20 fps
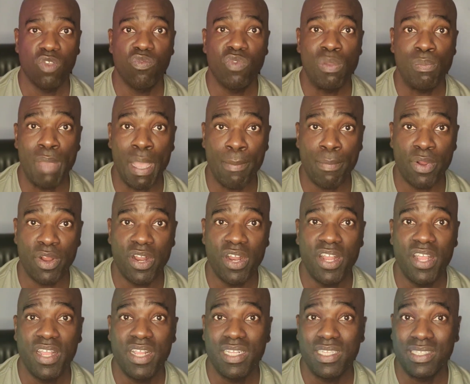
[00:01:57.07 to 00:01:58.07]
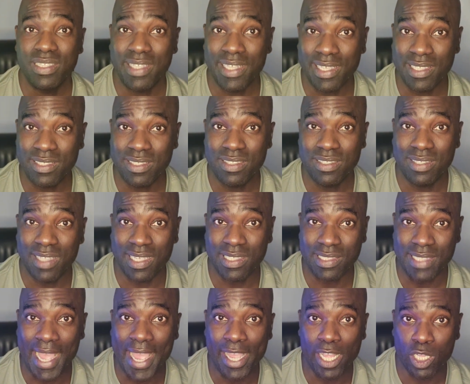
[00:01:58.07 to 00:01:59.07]
Remember, this
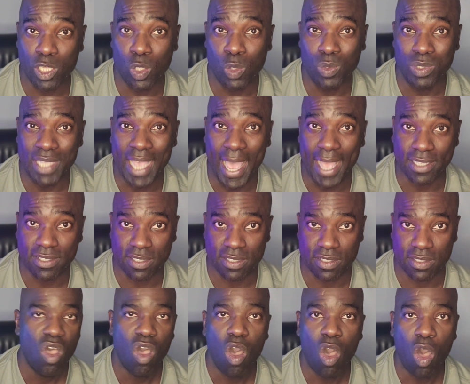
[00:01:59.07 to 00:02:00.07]
does not include taxes.